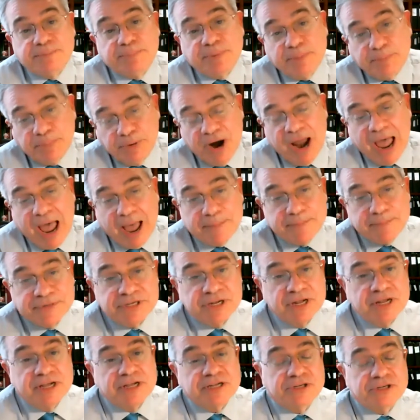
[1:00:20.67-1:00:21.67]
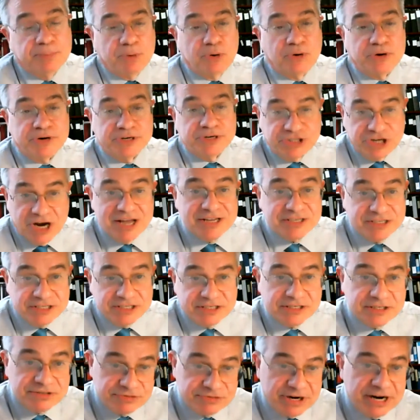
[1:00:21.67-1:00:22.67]
but perhaps to Boris Johnson,
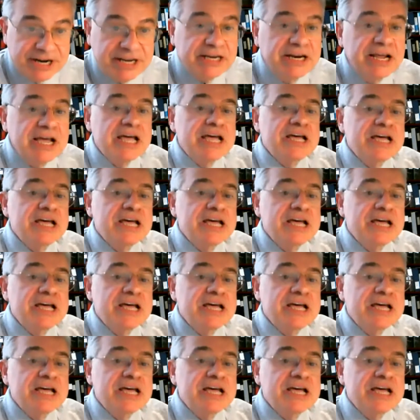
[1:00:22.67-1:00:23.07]
right?